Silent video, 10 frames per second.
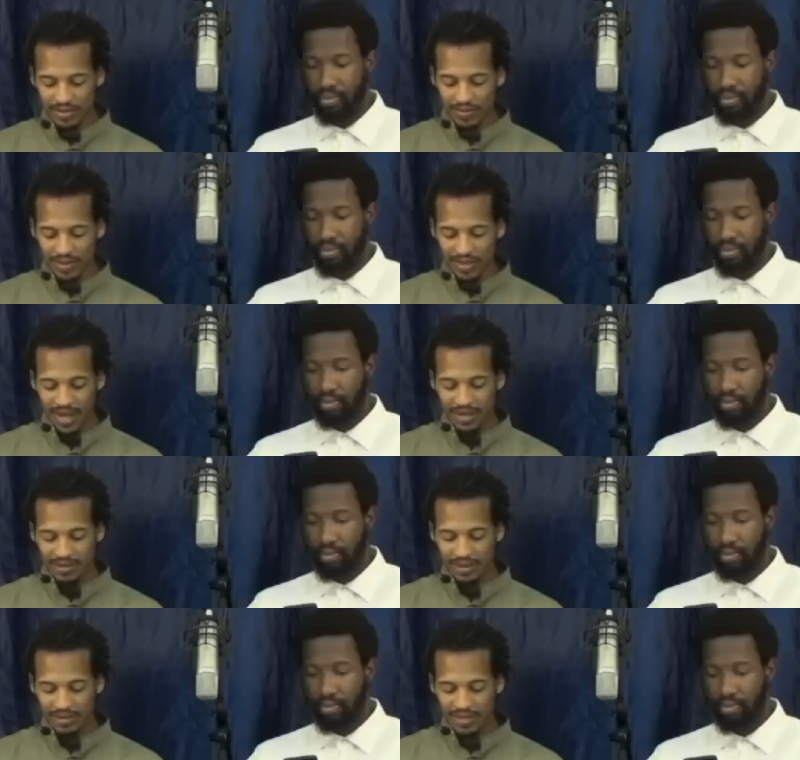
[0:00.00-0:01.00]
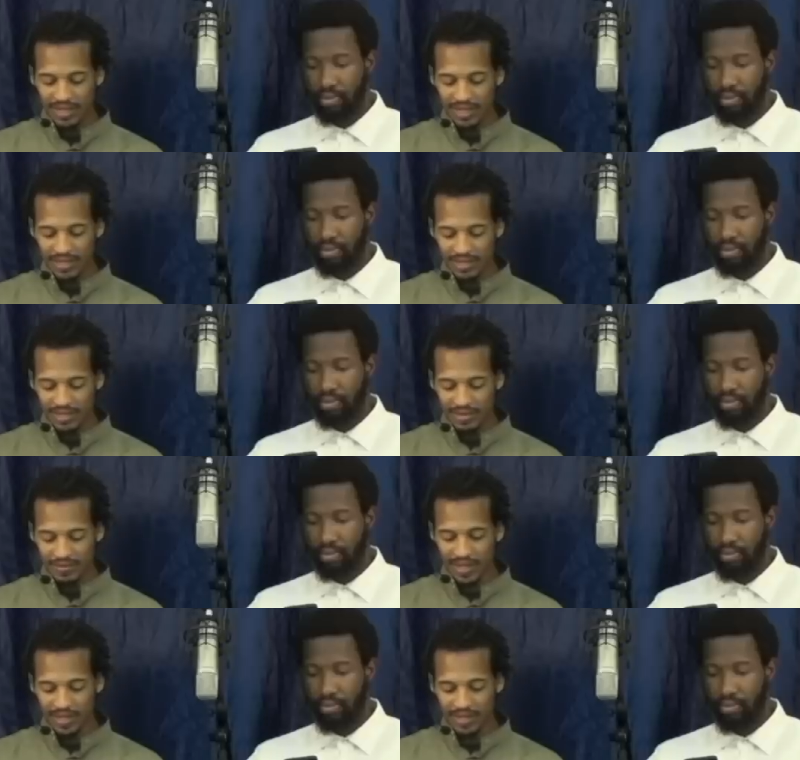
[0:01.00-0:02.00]
Speaker 1: But now thou seest,
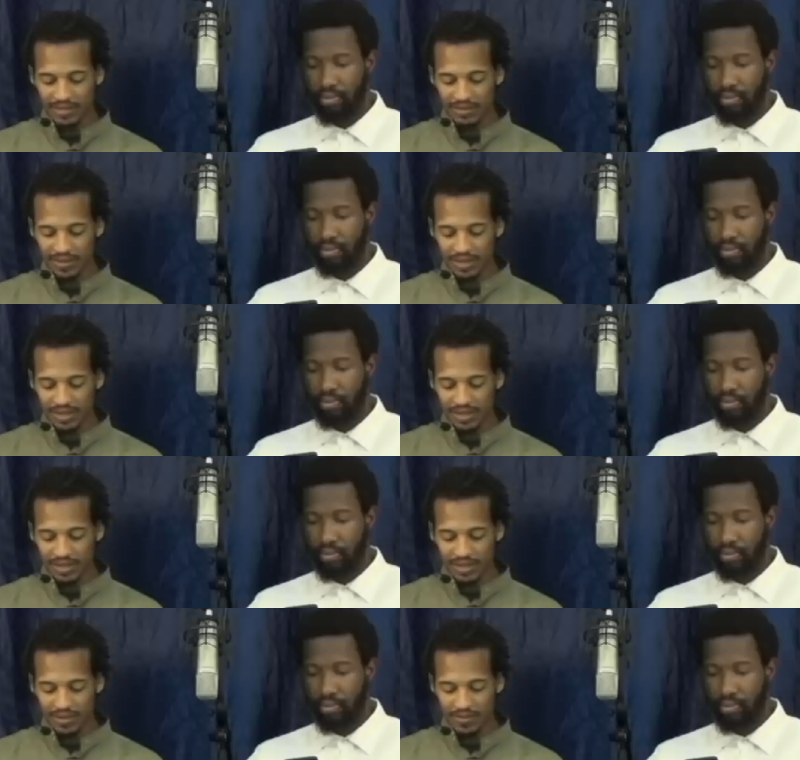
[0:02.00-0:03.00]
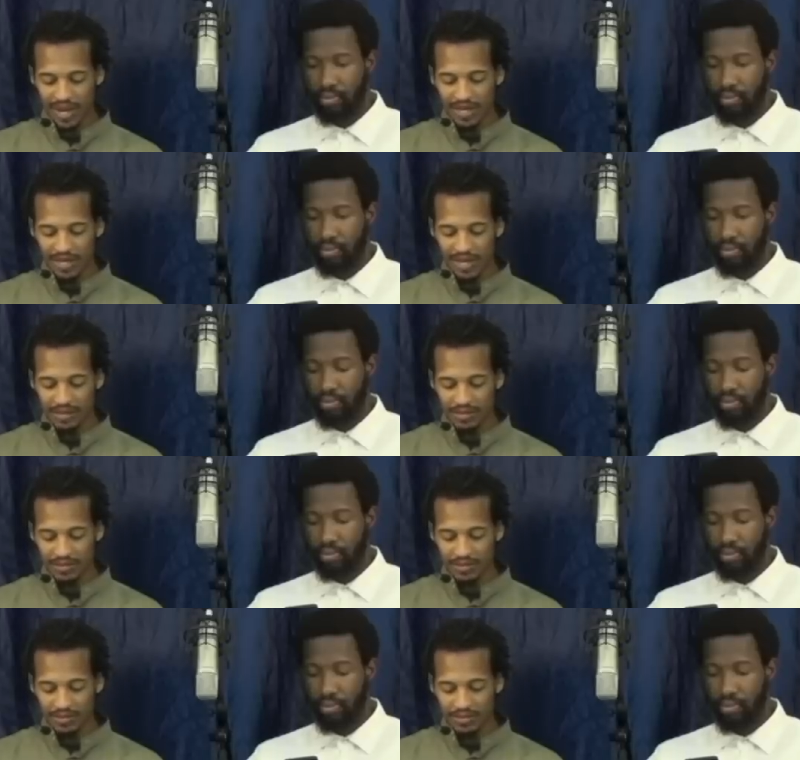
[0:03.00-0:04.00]
being instructed by an
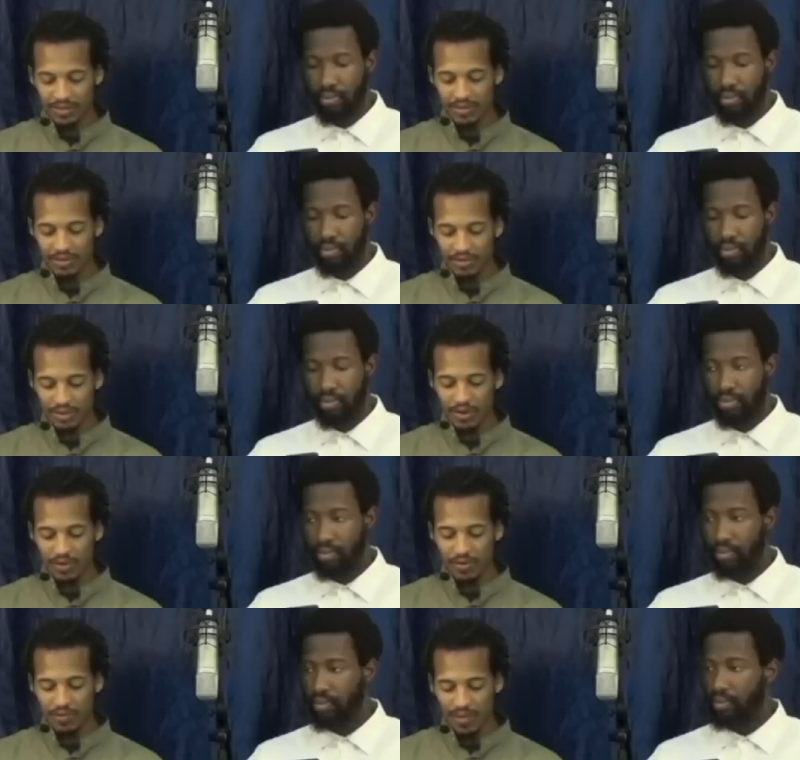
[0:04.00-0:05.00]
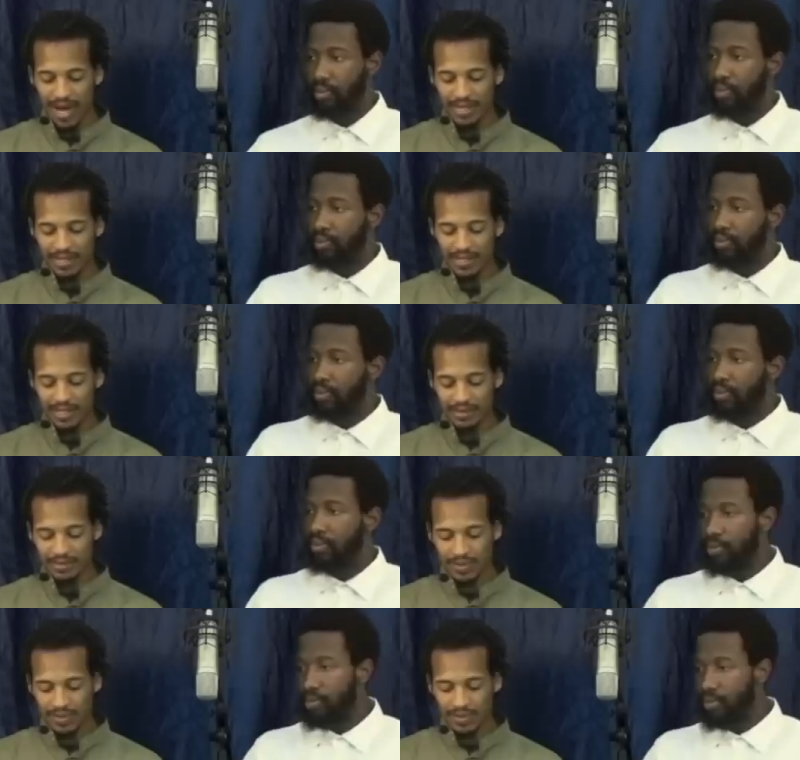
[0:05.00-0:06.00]
angel, though by the same
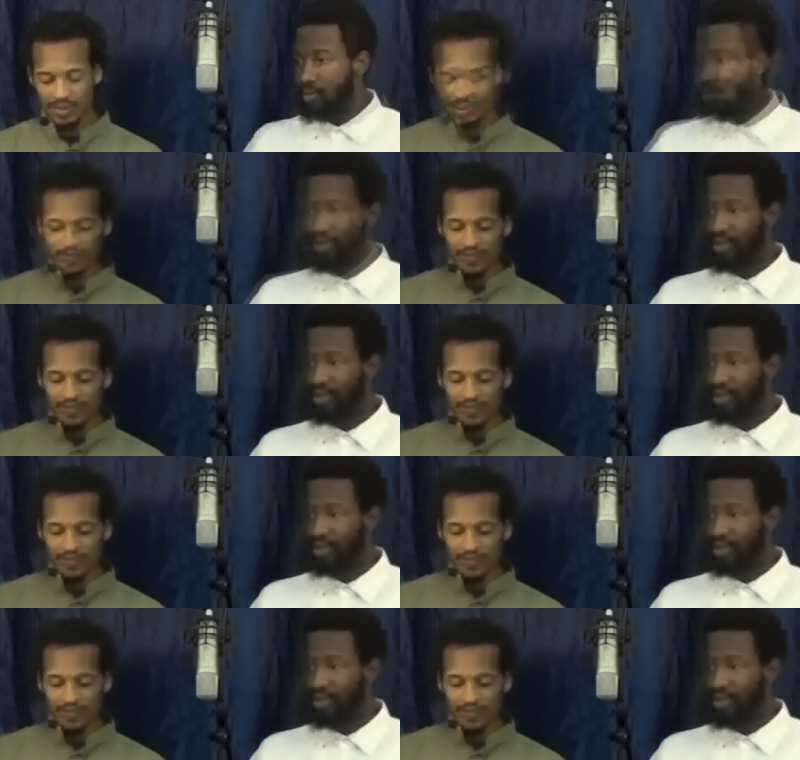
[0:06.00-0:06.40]
Spirit.